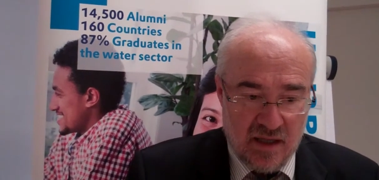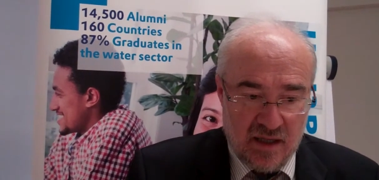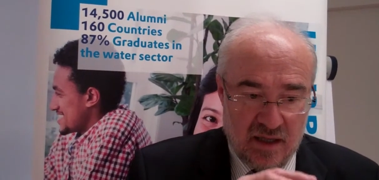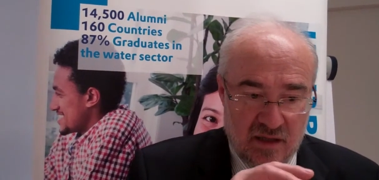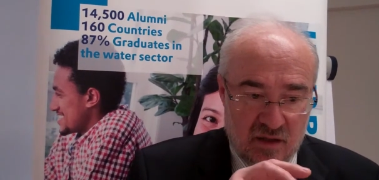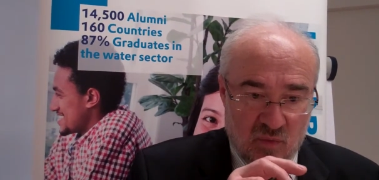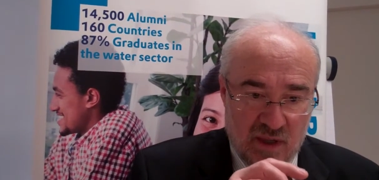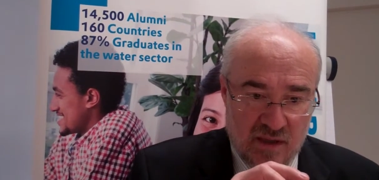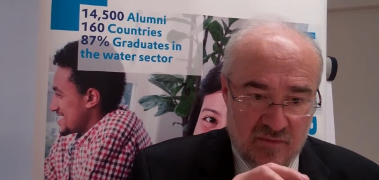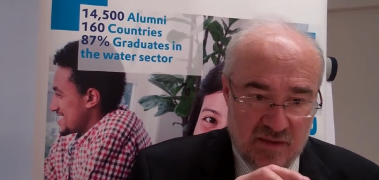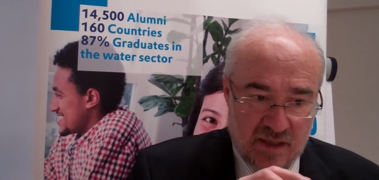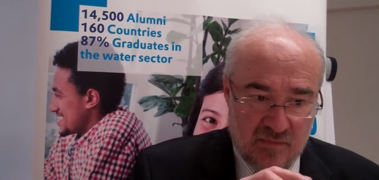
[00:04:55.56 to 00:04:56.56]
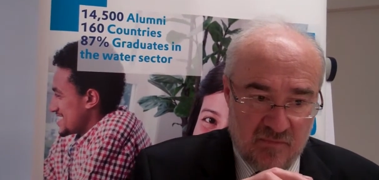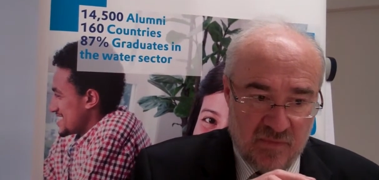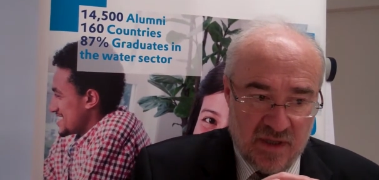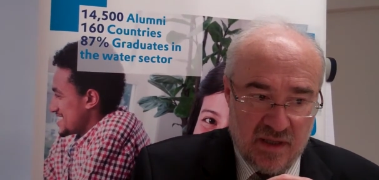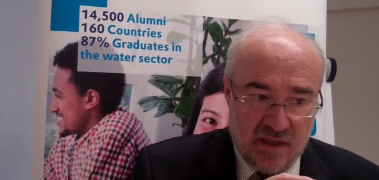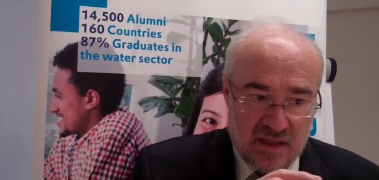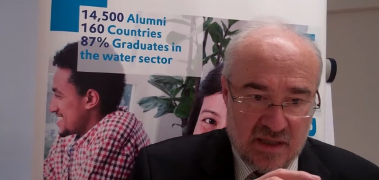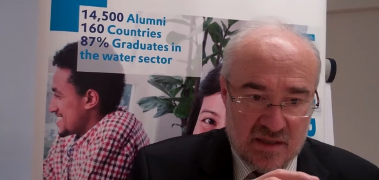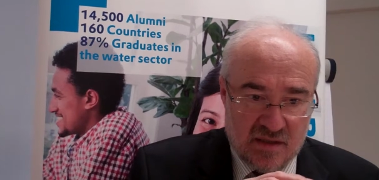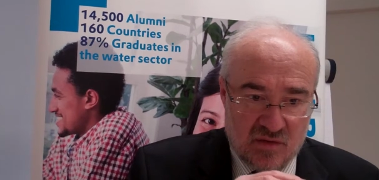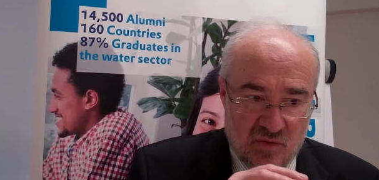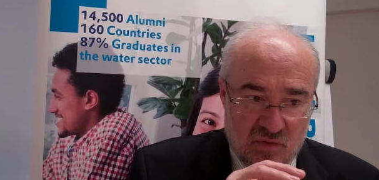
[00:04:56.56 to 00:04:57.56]
Speaker 1: and one of them
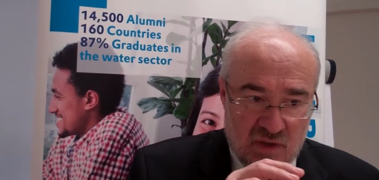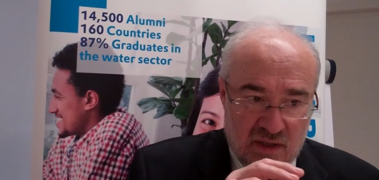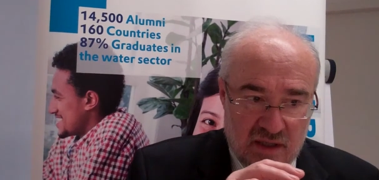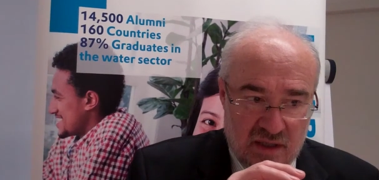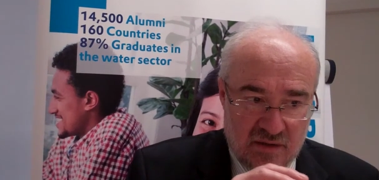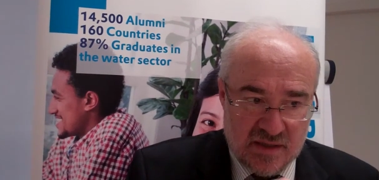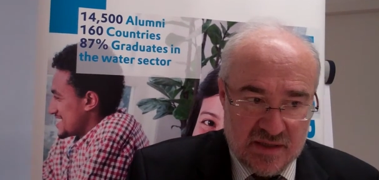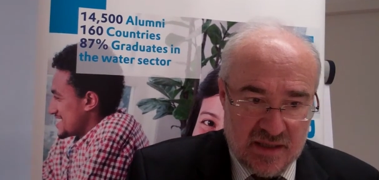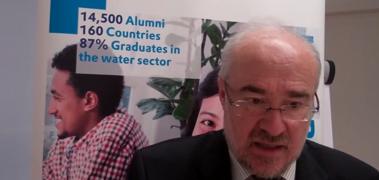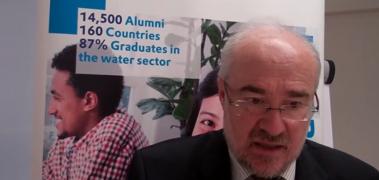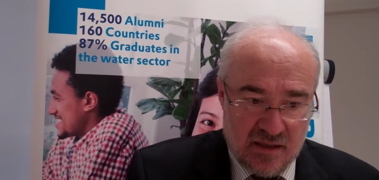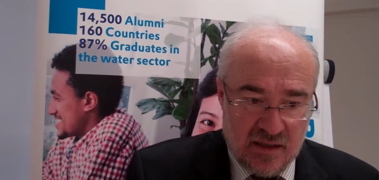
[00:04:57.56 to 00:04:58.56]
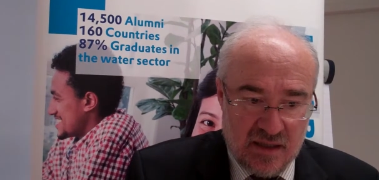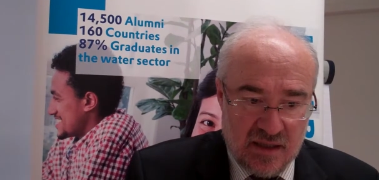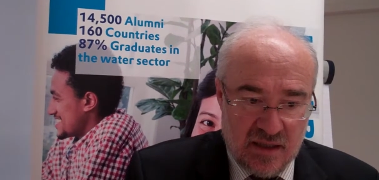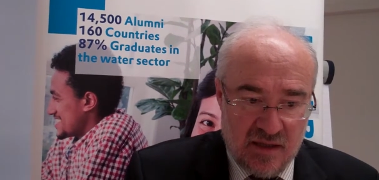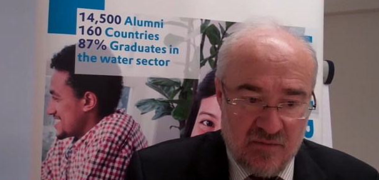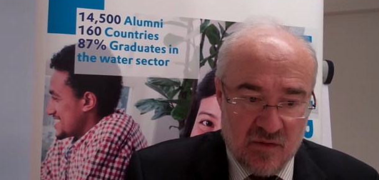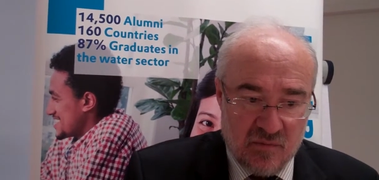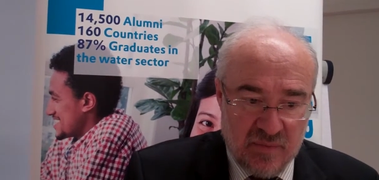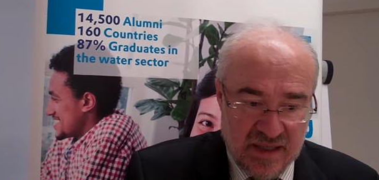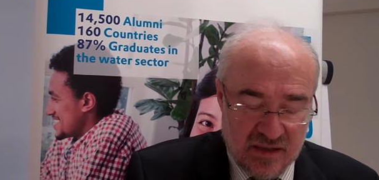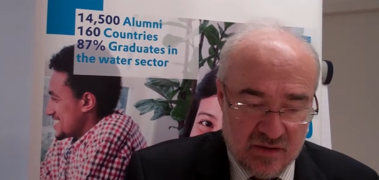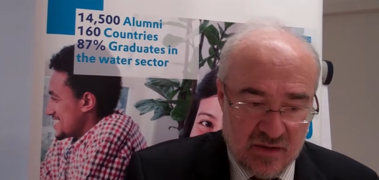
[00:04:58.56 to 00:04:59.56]
is to understand even
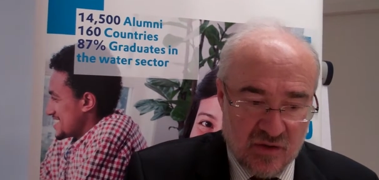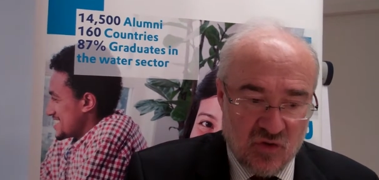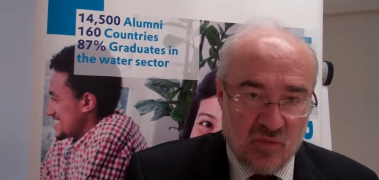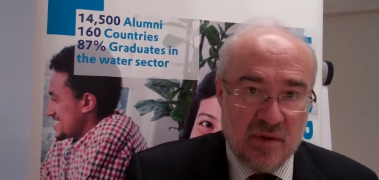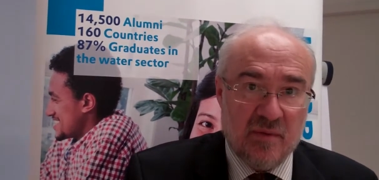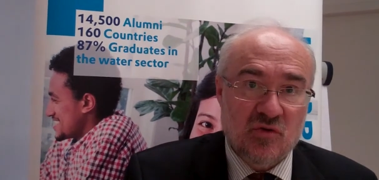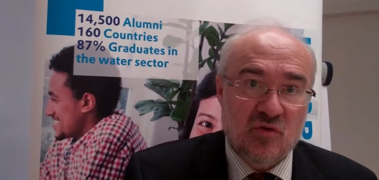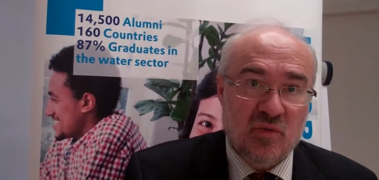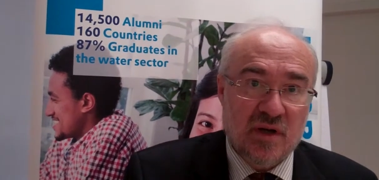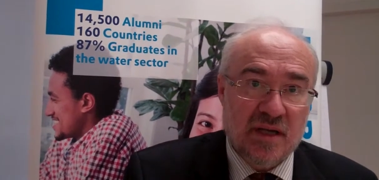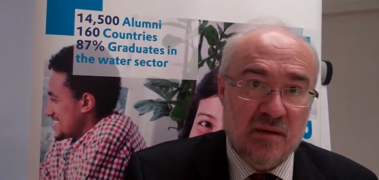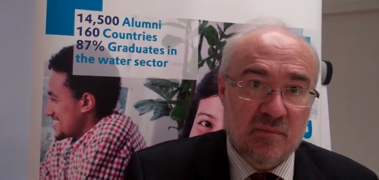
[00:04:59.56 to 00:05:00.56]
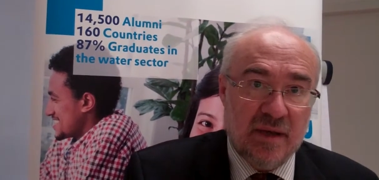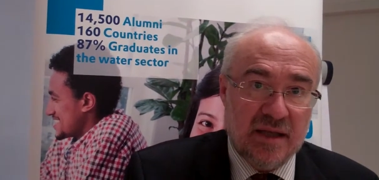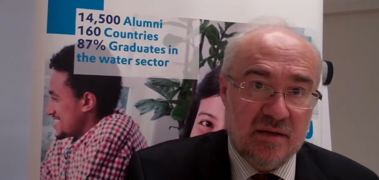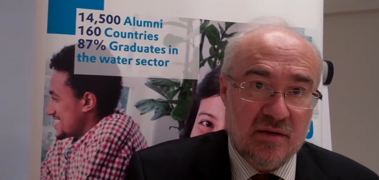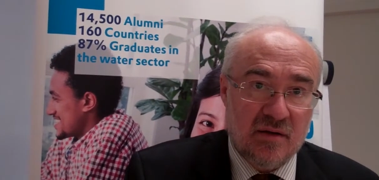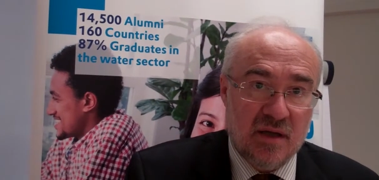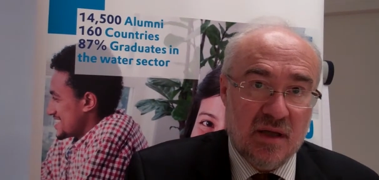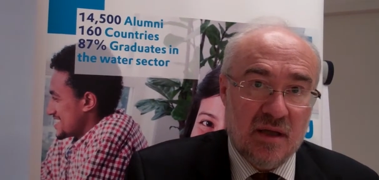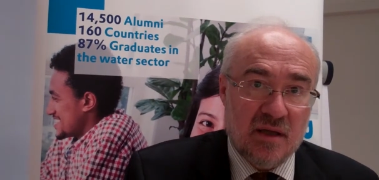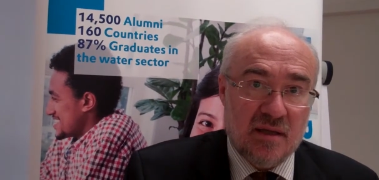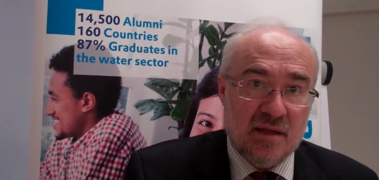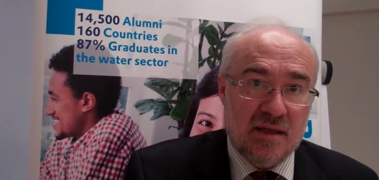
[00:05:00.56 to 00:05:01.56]
better and to be able to predict better
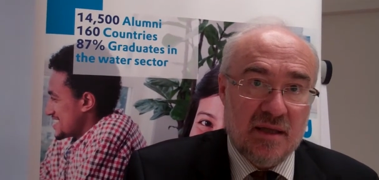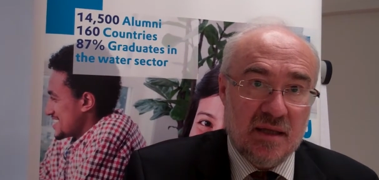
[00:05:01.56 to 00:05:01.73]
the